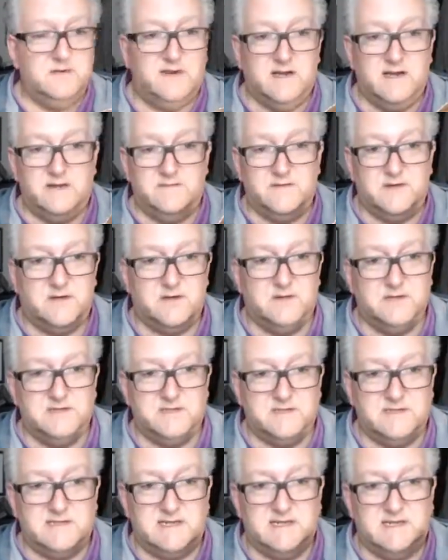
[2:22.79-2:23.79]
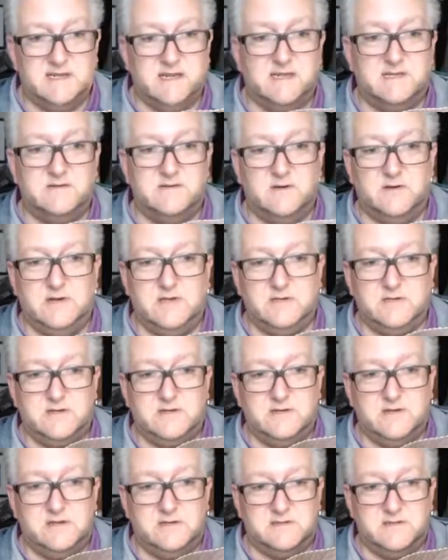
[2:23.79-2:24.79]
I have the Concert and later on
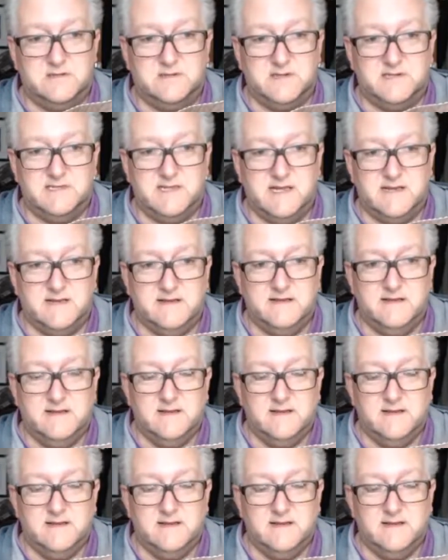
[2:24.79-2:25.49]
I'll do the tenor.